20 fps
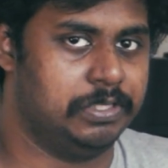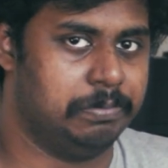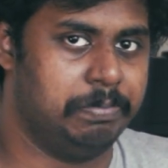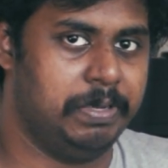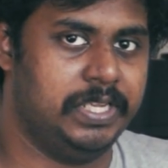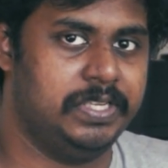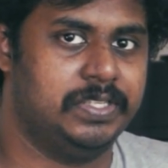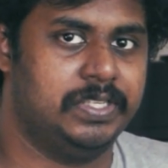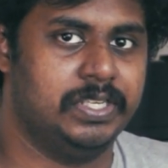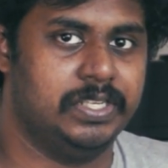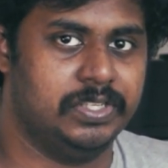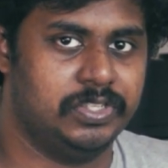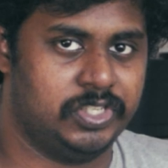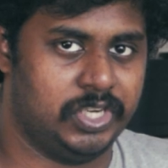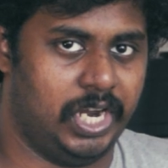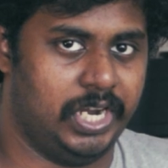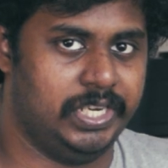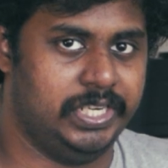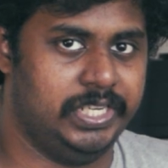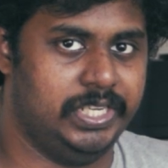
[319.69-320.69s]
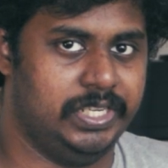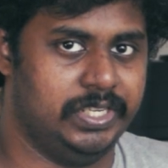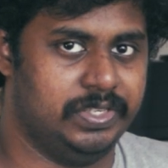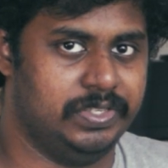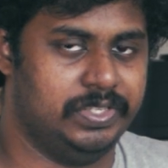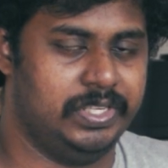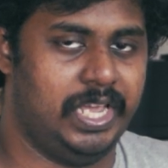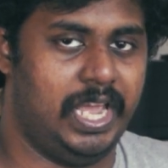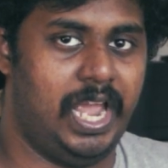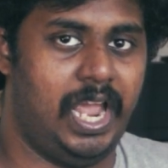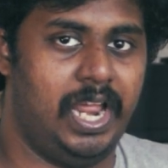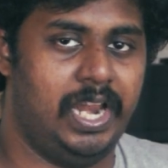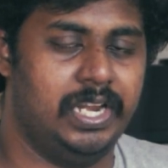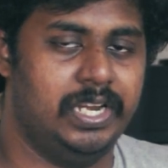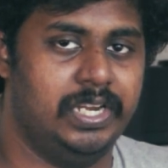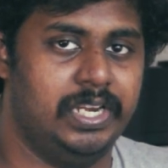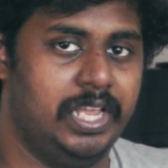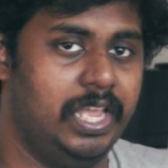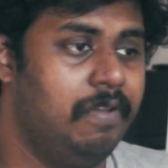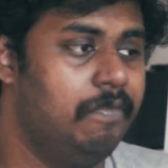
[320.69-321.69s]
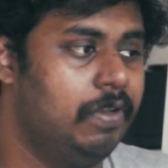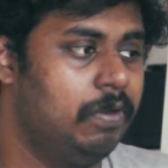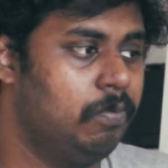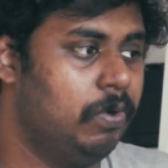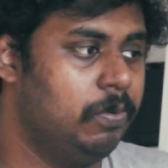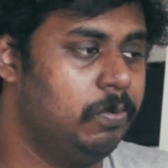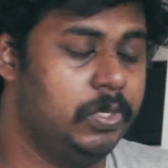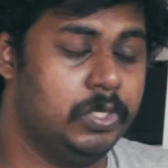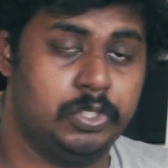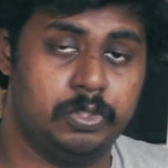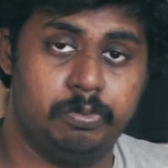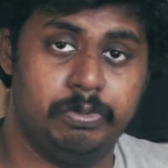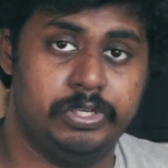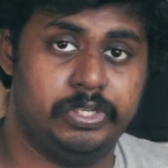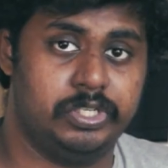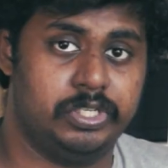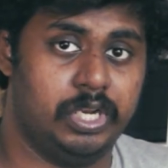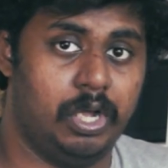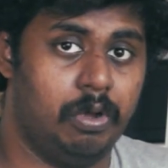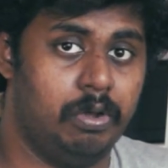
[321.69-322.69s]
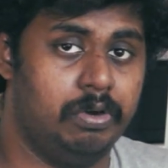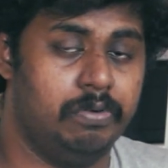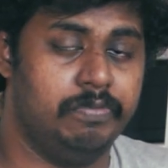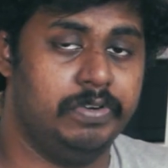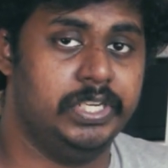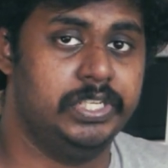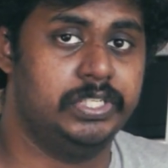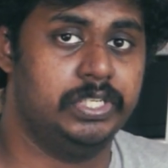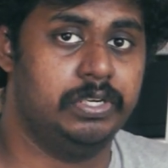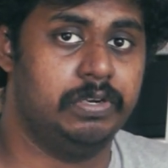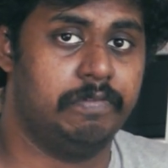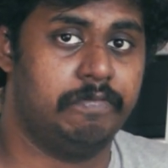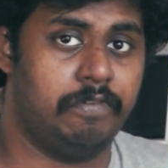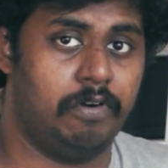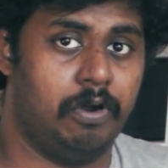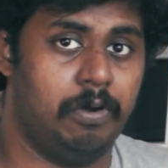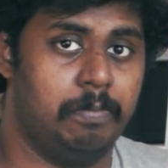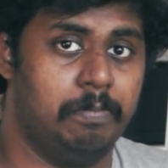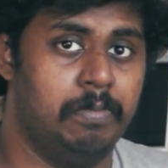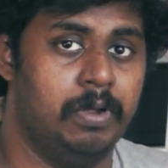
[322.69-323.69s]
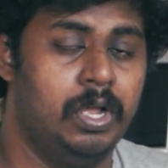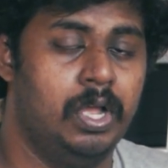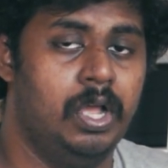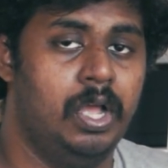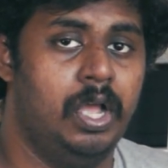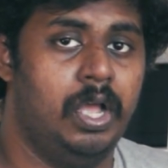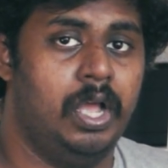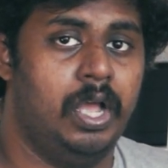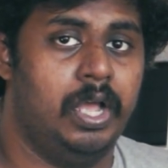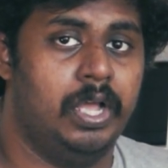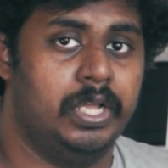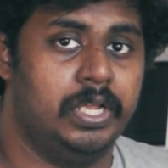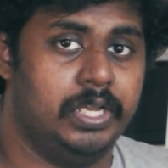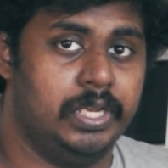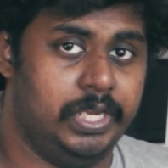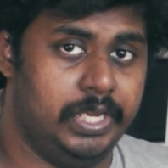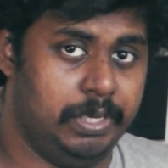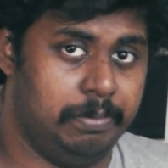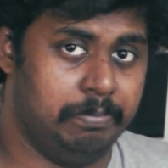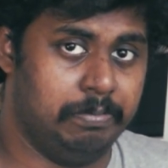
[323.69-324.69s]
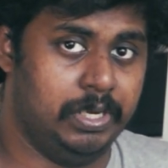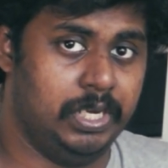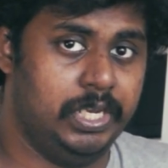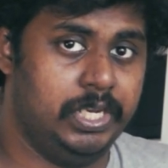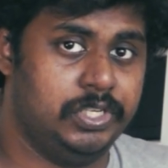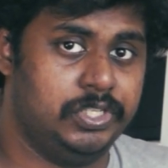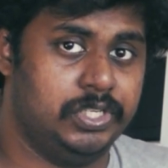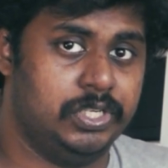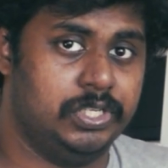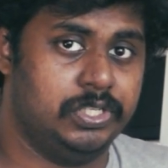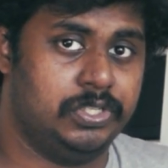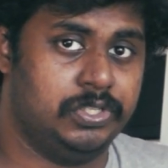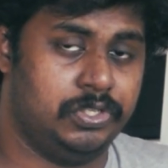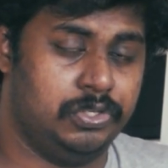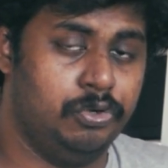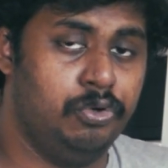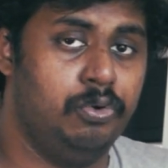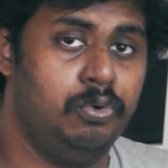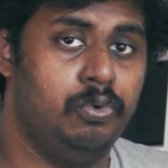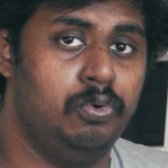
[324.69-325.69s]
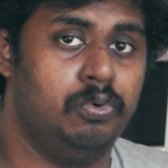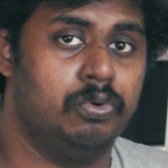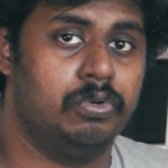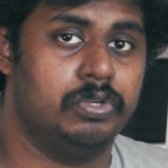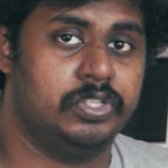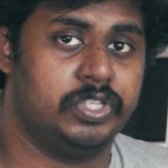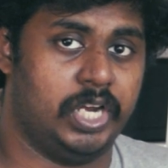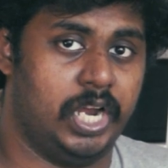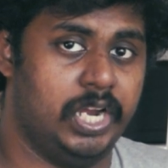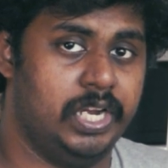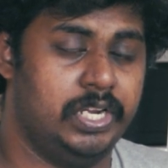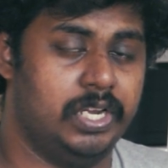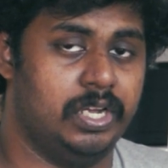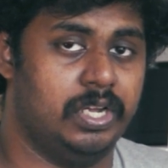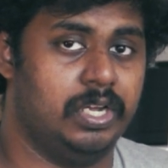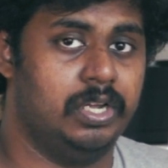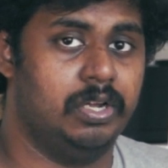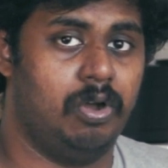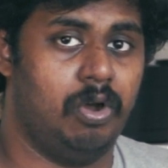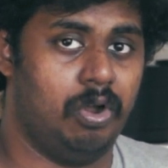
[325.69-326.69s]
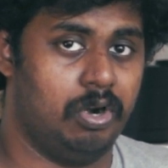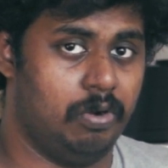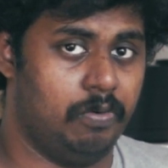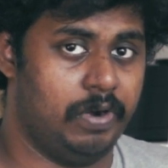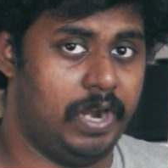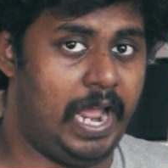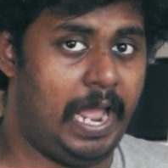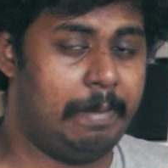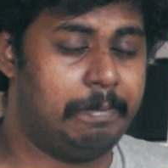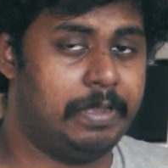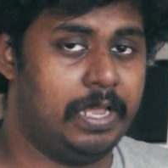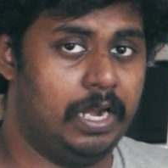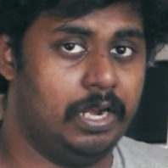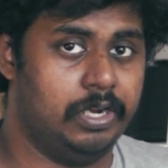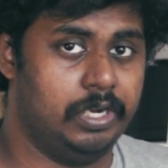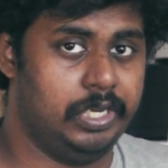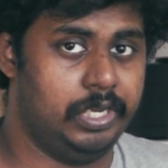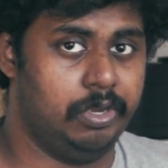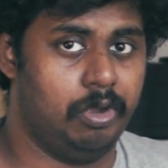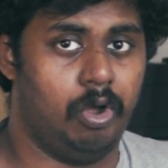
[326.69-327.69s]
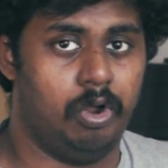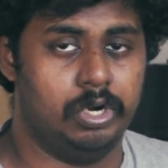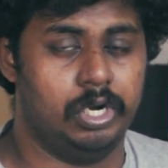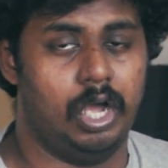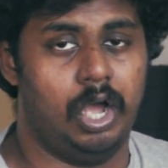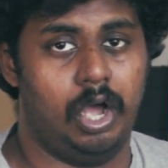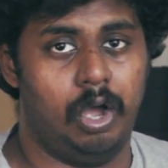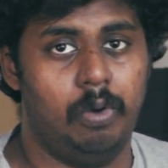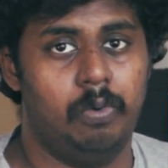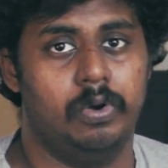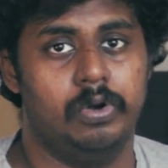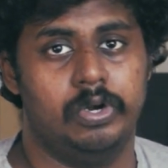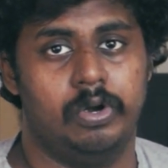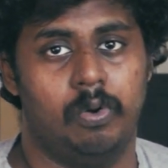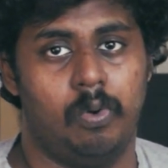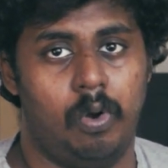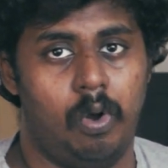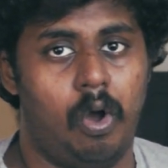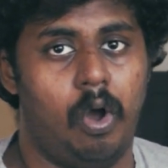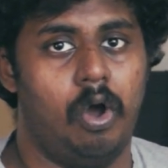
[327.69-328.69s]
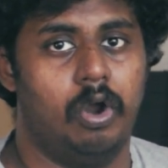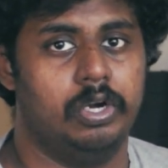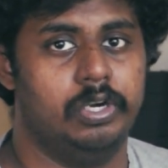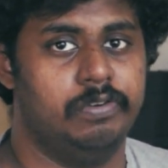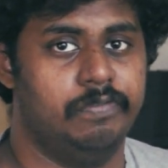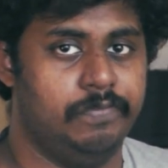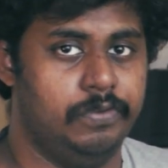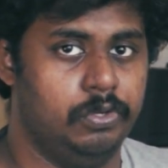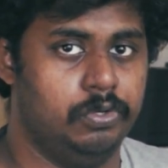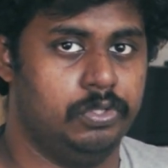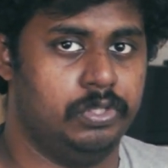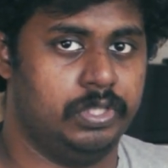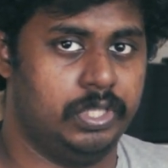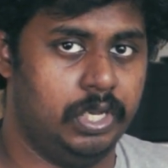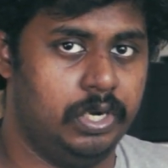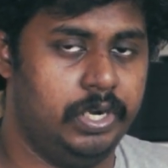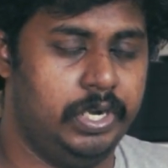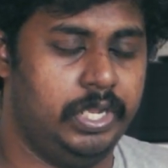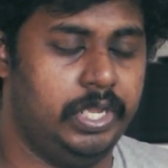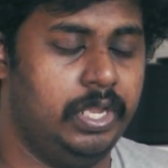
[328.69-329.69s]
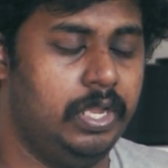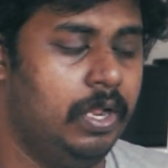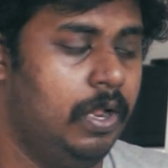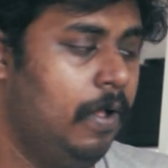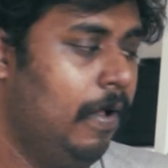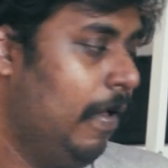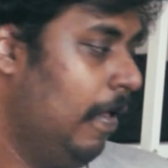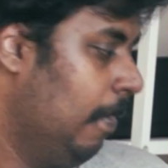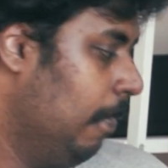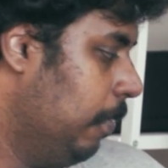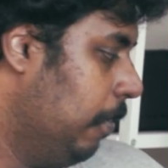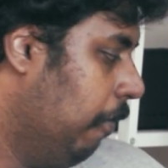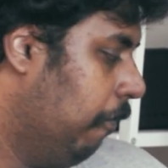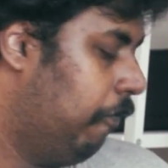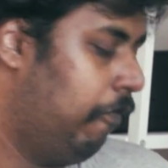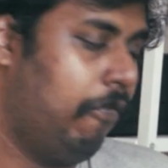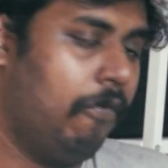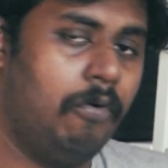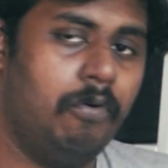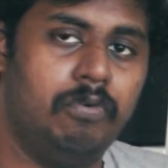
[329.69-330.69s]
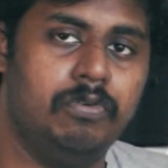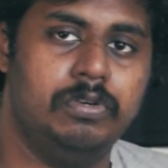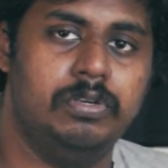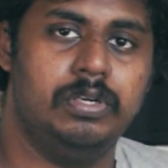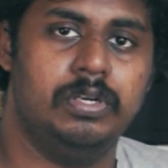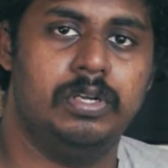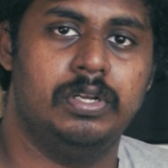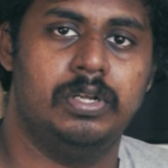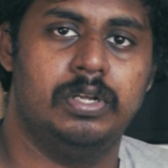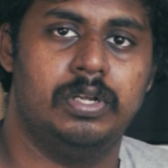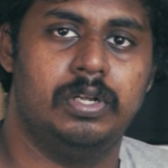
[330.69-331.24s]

based in Chinese. And even when we switched our region from Malaysia to China on our app gallery on our Honor View 30, the phone